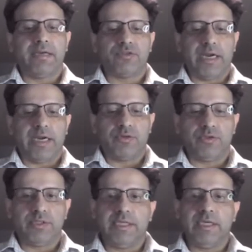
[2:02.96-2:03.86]
try to
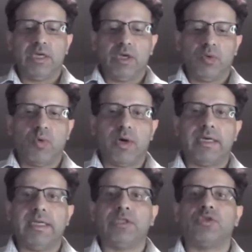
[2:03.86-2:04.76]
see what
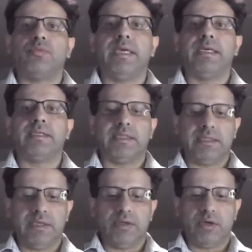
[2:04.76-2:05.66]
needs to be
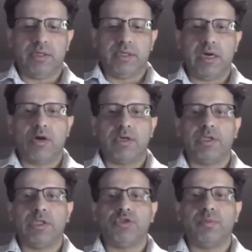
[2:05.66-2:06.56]
adjusted or how it
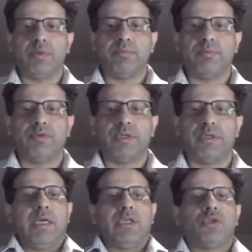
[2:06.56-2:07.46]
needs to be improved.
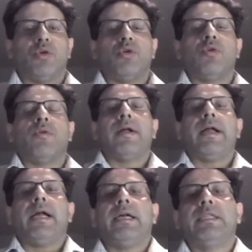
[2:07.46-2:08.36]
So
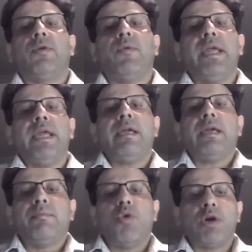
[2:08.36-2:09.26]
the way
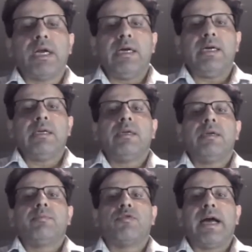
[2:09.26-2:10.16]
Moca
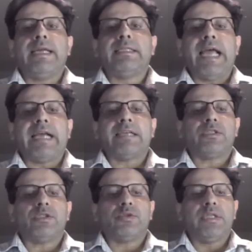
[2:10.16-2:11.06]
provides
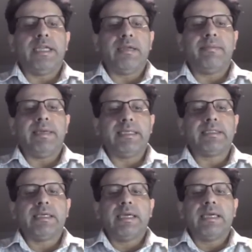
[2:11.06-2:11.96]
access to the database
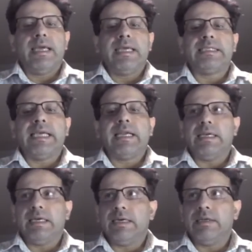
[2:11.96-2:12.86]
is that
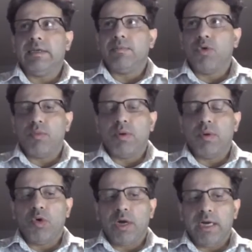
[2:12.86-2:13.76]
the
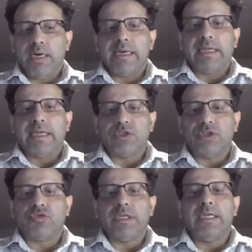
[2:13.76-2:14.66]
Moca
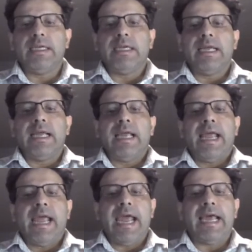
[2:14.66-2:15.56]
registry
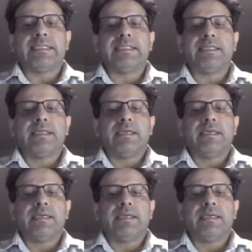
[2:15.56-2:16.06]
has